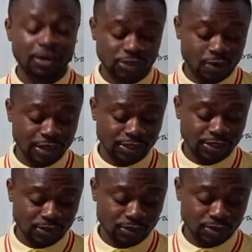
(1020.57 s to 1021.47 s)
want
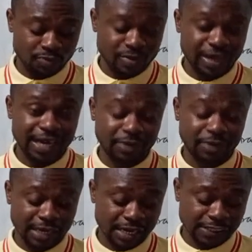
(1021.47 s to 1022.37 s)
to make an important
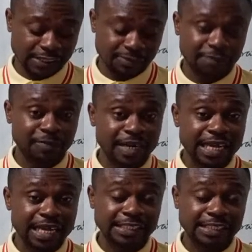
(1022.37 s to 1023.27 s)
announcement.
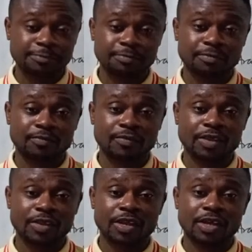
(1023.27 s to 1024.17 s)
Please,
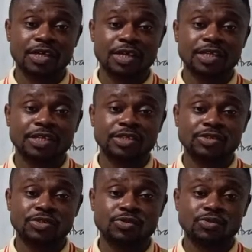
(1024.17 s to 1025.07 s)

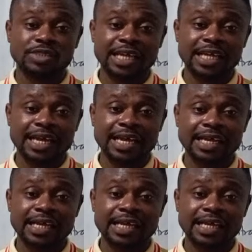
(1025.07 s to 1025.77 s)
today,